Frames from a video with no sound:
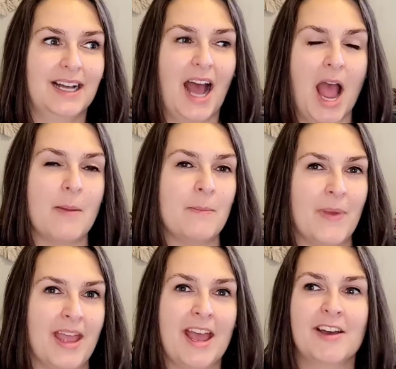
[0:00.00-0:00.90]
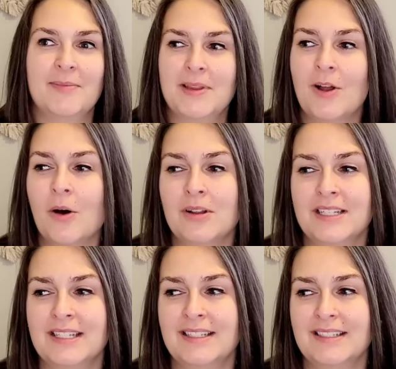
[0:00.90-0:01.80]
I may have been
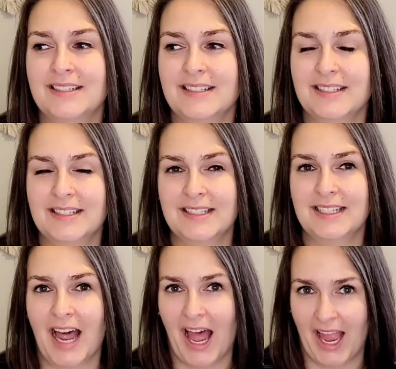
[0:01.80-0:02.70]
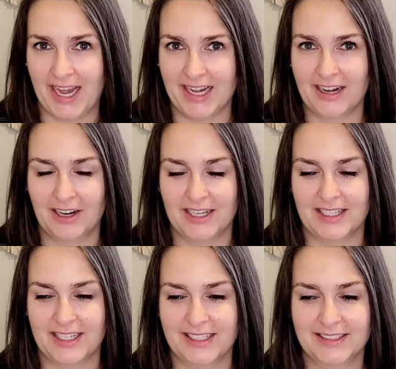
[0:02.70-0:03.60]
tight or
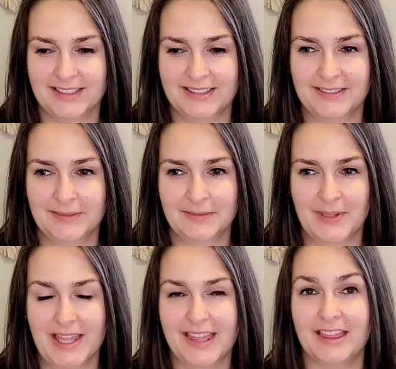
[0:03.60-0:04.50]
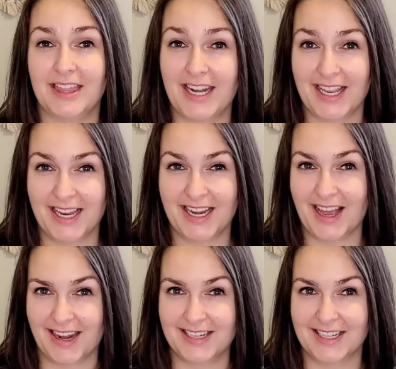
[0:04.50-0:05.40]
like thinning it
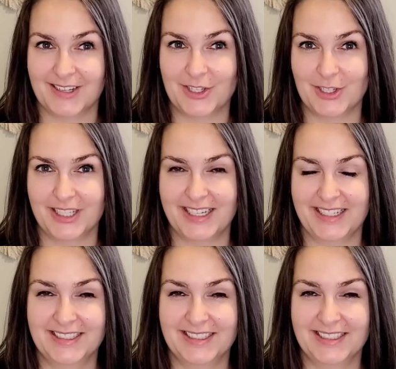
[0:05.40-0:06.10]
unintentionally.